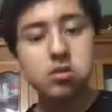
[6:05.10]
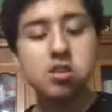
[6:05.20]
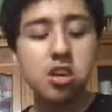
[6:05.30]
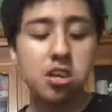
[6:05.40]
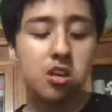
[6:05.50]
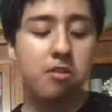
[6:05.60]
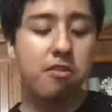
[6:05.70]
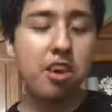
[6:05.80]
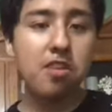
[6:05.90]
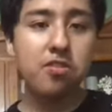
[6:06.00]
10 out of
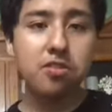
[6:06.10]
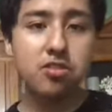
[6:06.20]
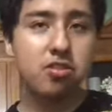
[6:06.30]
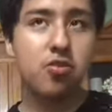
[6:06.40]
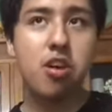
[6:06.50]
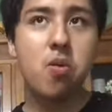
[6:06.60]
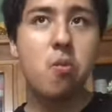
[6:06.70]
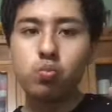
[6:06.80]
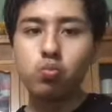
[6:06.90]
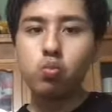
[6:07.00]
5. This is
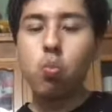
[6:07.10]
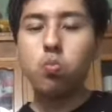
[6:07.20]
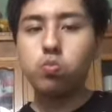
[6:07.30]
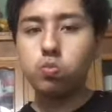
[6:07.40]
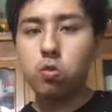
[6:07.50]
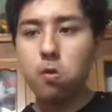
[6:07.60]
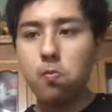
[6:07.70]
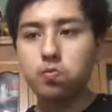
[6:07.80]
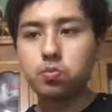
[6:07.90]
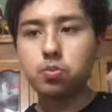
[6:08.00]
incredible. Mm
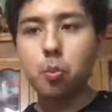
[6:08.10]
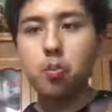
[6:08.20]
-hmm.